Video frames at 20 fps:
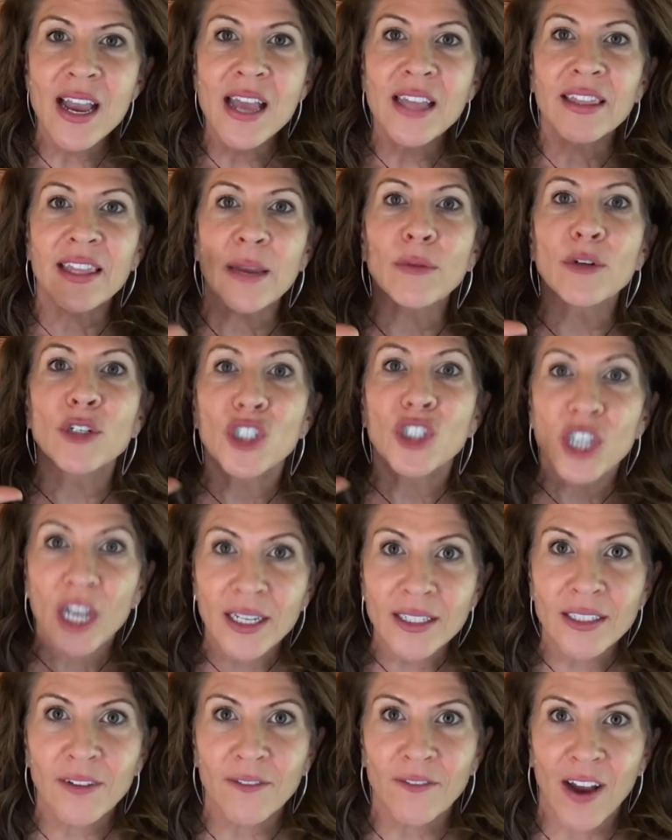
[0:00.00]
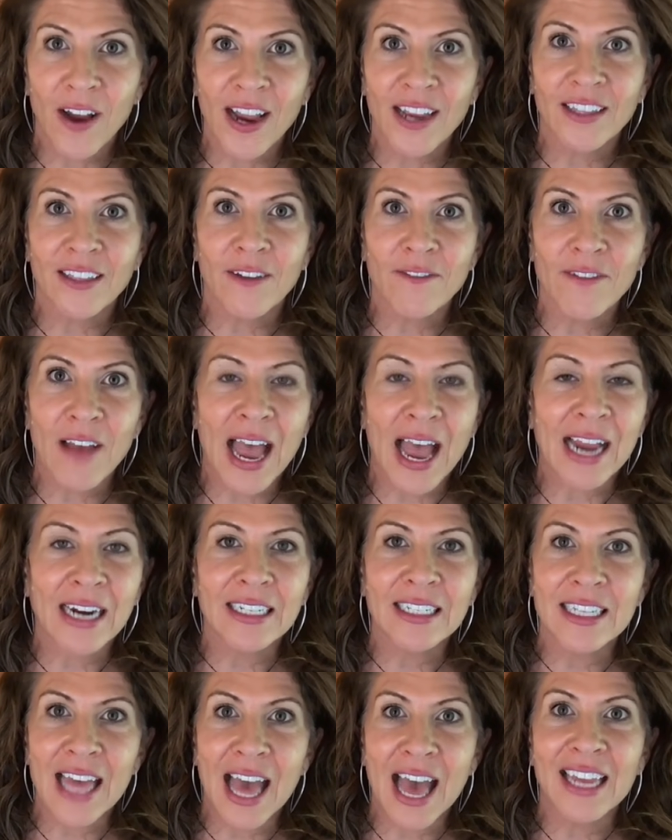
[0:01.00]
They were justifying the
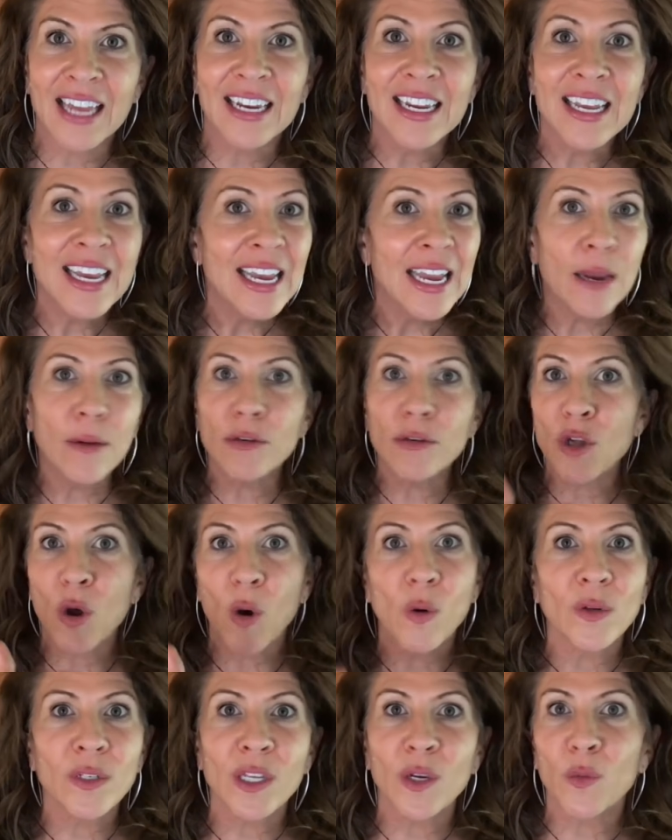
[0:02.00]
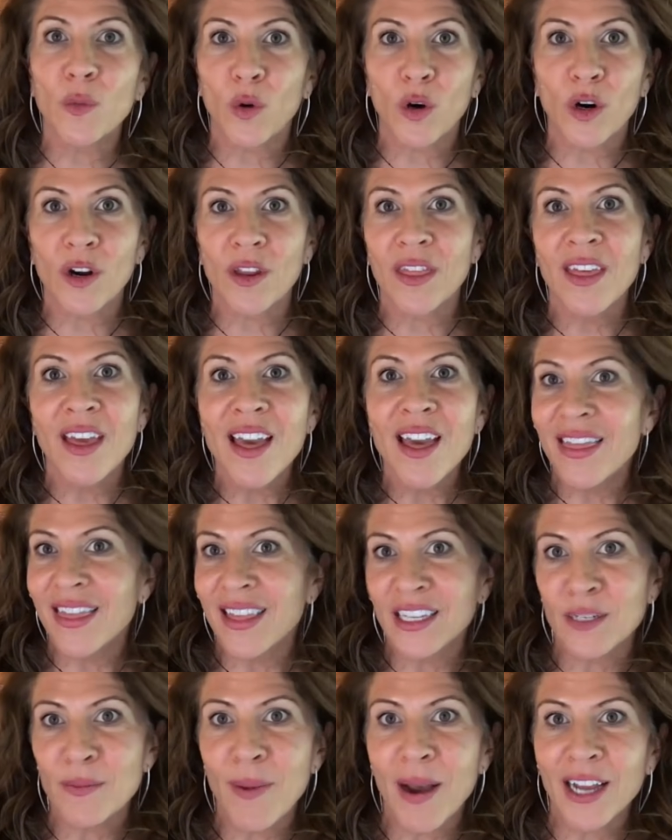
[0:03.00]
fact that it was only worth
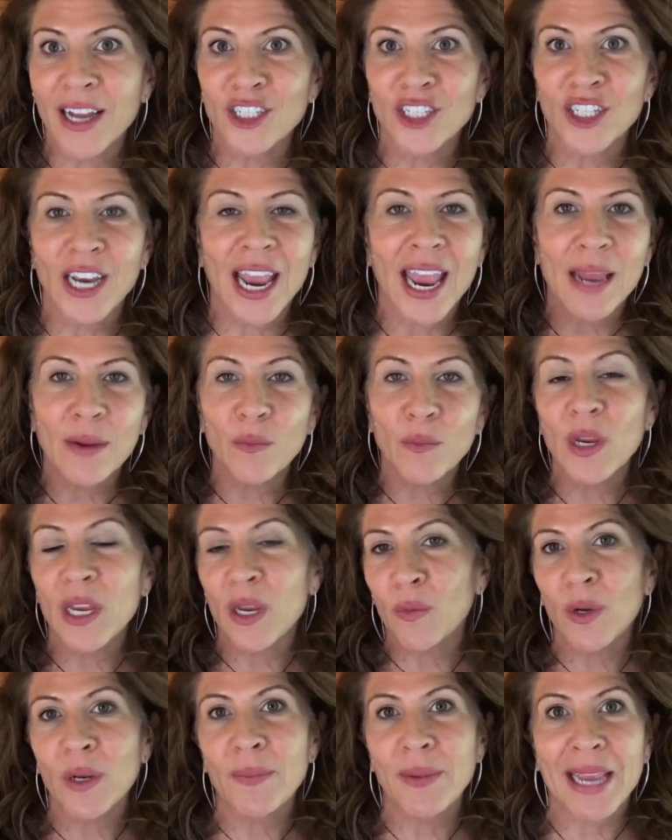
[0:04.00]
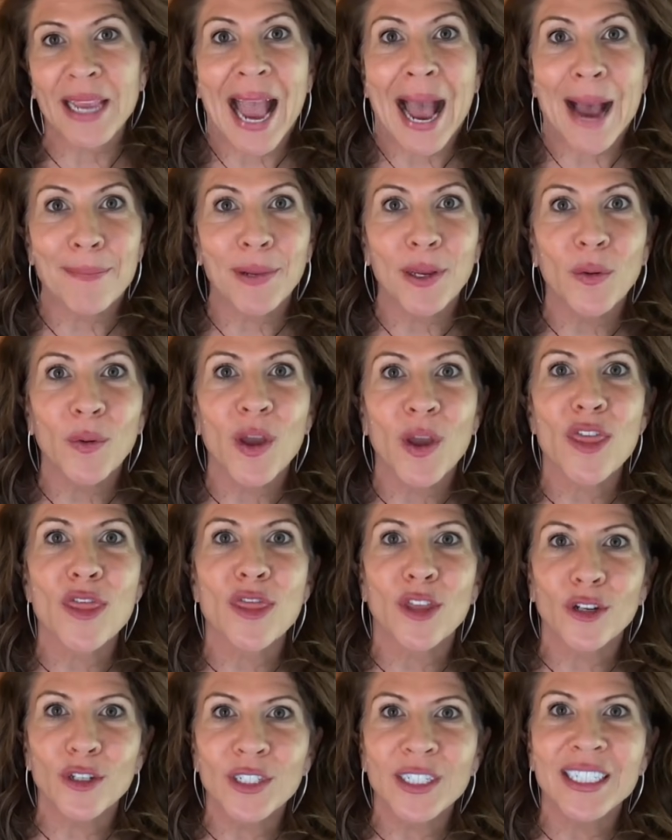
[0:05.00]
this much and we would be happy with
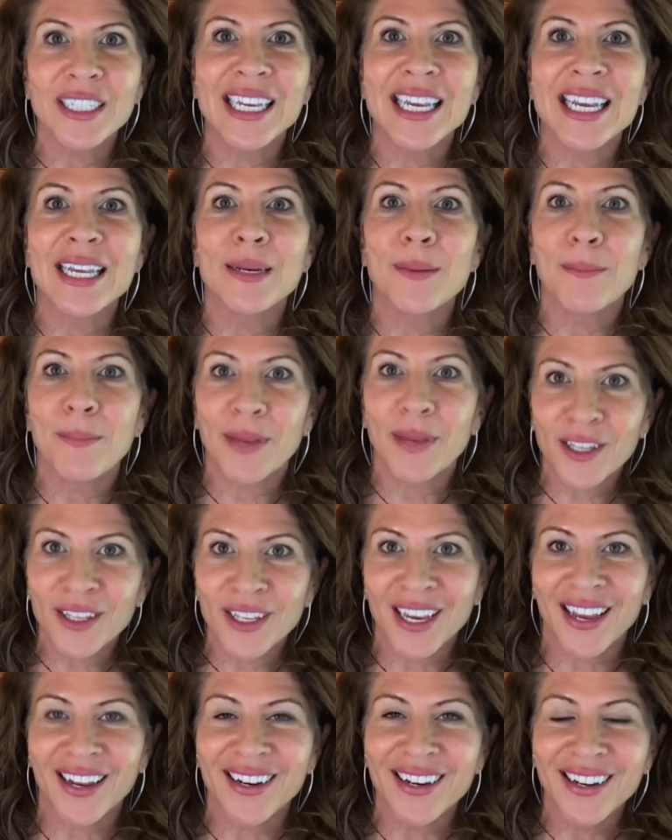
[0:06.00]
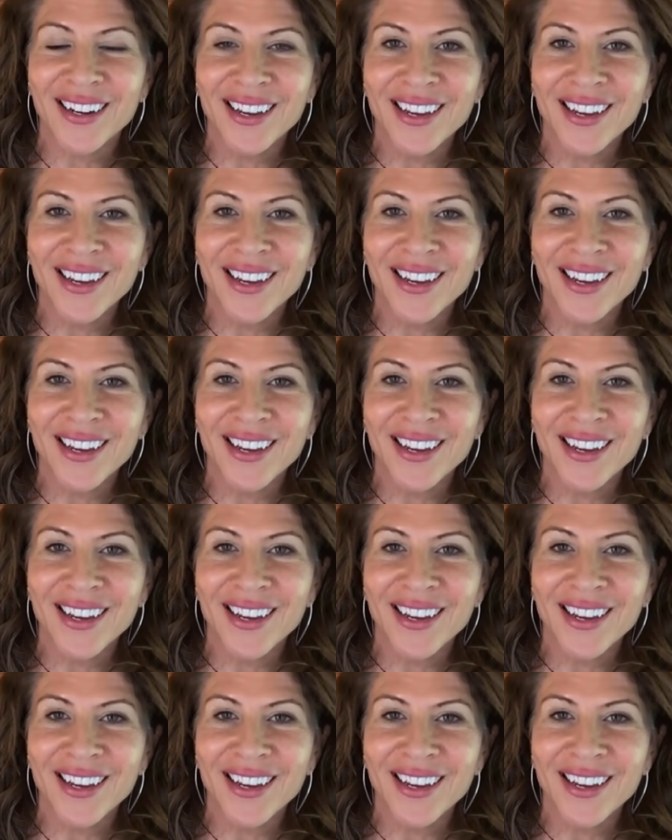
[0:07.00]
13 million.